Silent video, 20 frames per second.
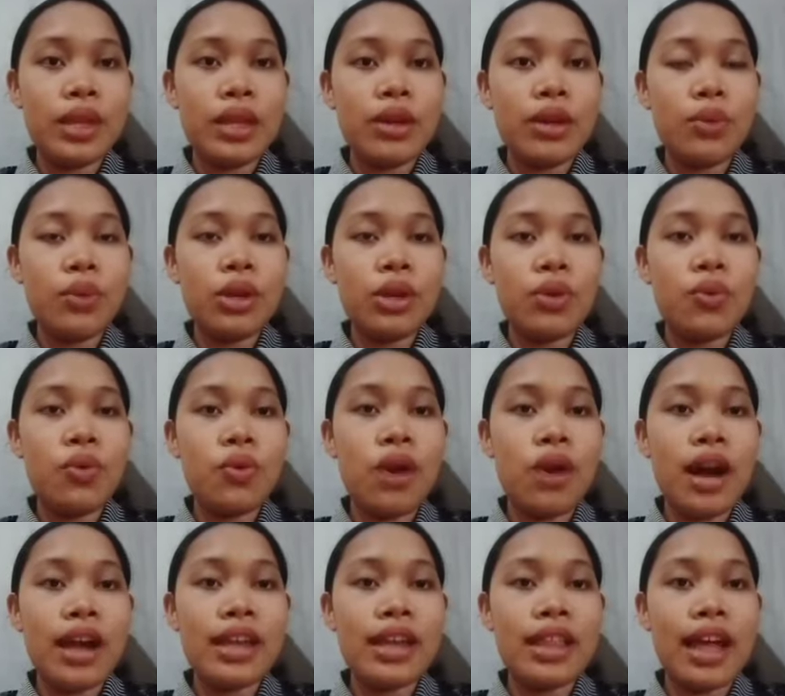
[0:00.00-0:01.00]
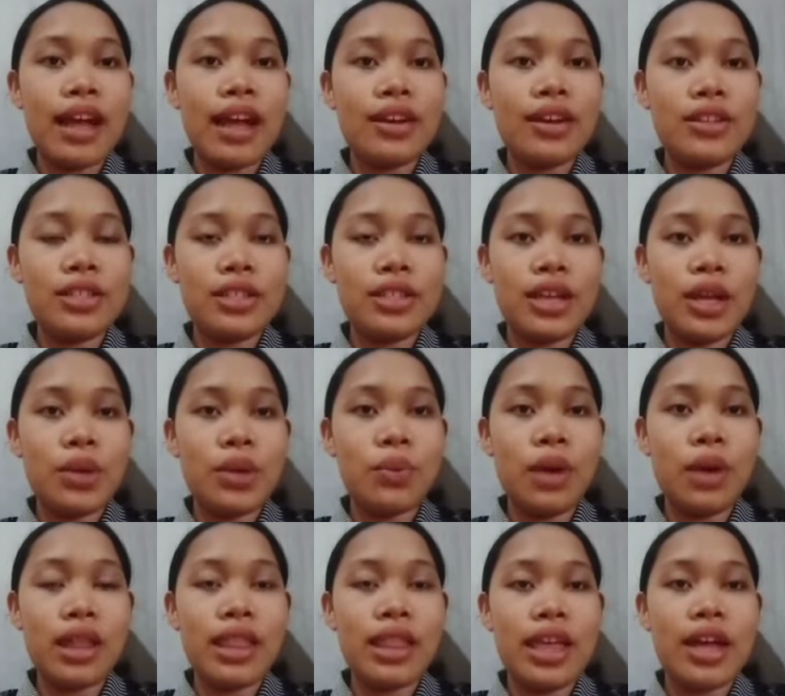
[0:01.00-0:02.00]
we quite understand
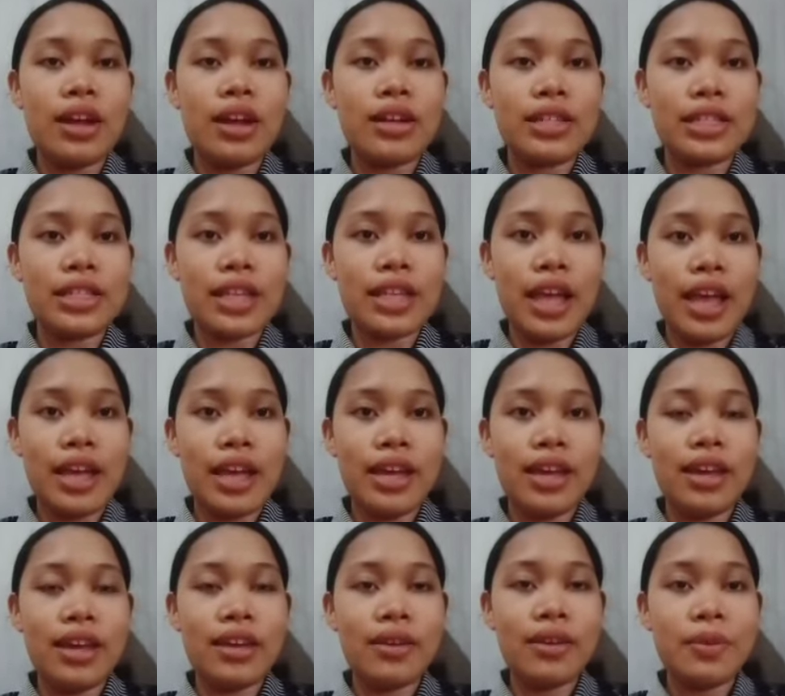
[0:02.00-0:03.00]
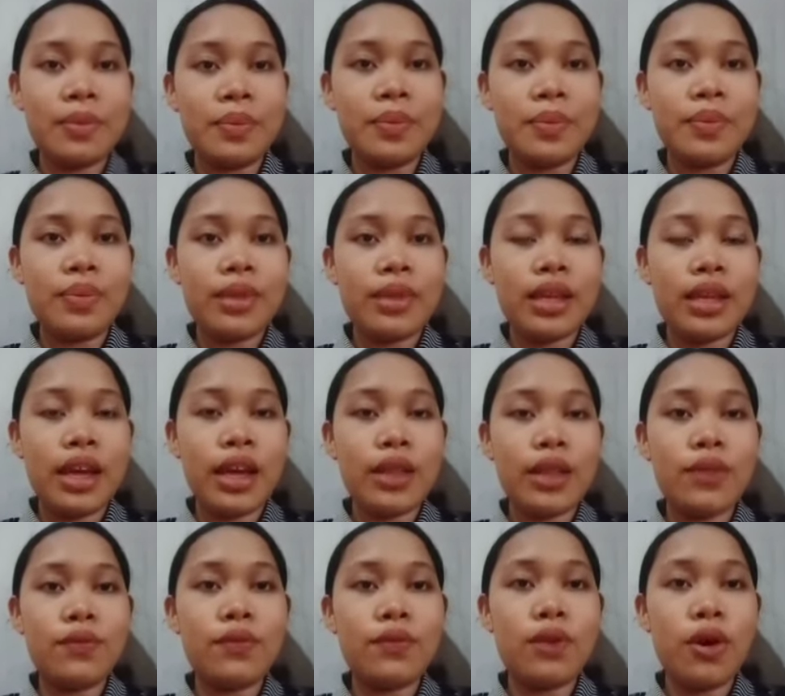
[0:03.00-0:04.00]
what they are saying
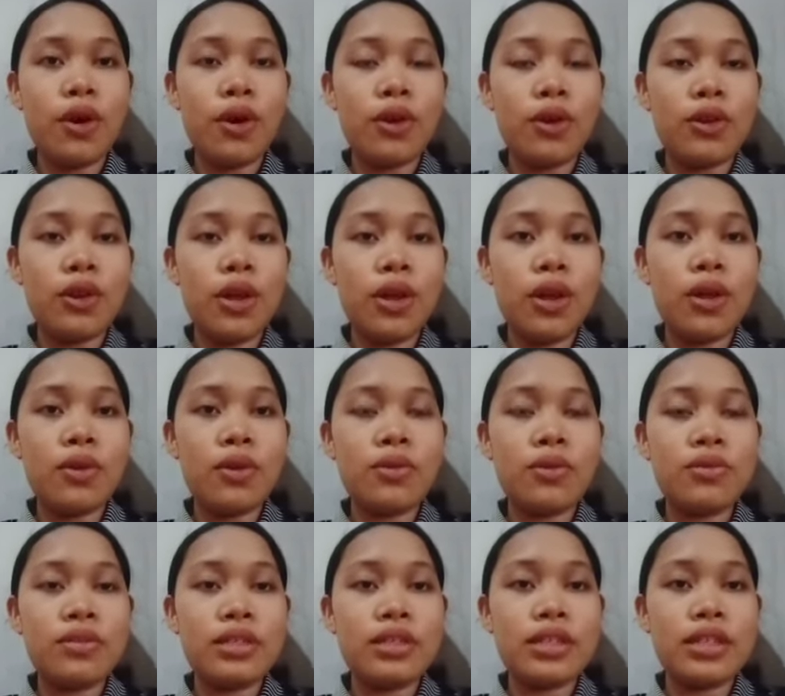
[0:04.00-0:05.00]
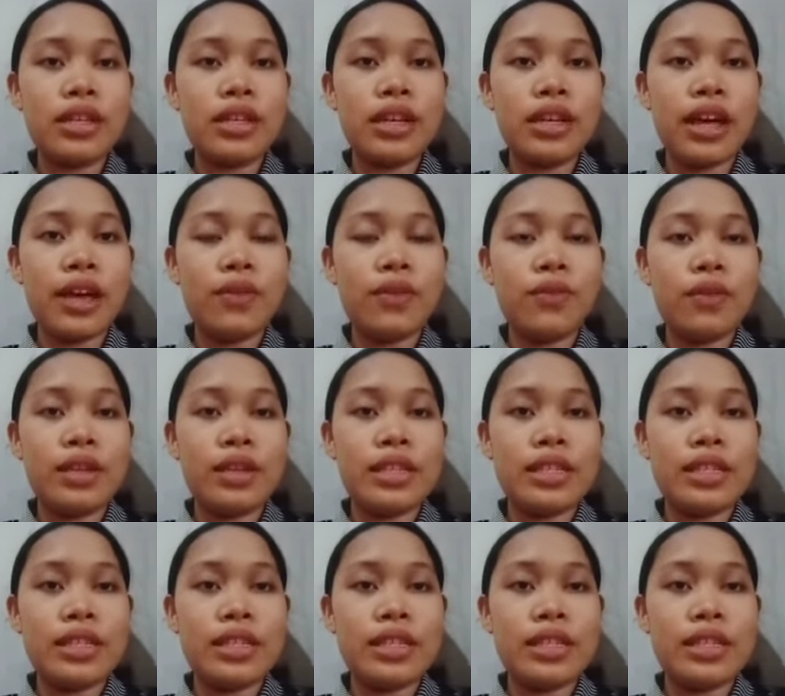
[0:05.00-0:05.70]
and follow the advice